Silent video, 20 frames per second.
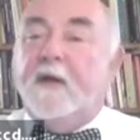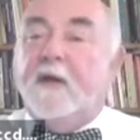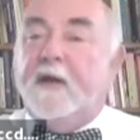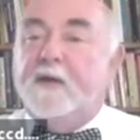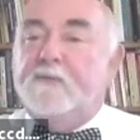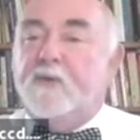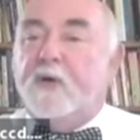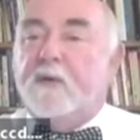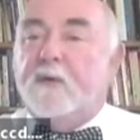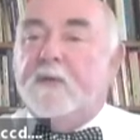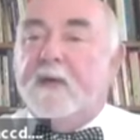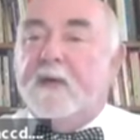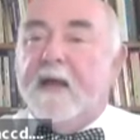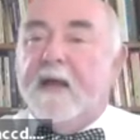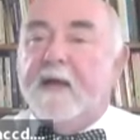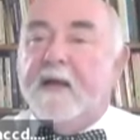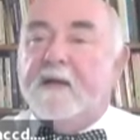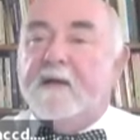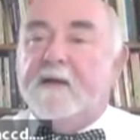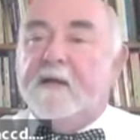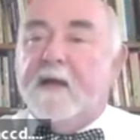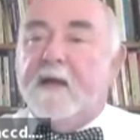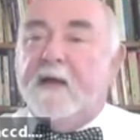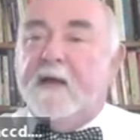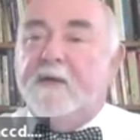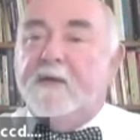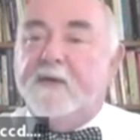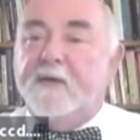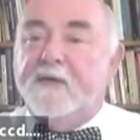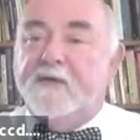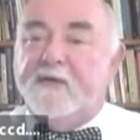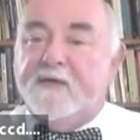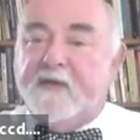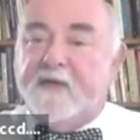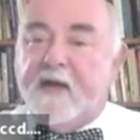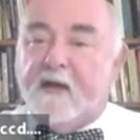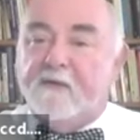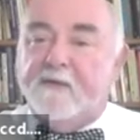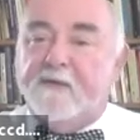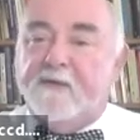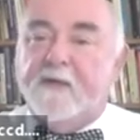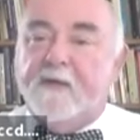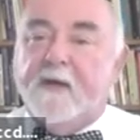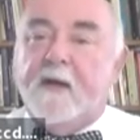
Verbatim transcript: and more reliant on yourself.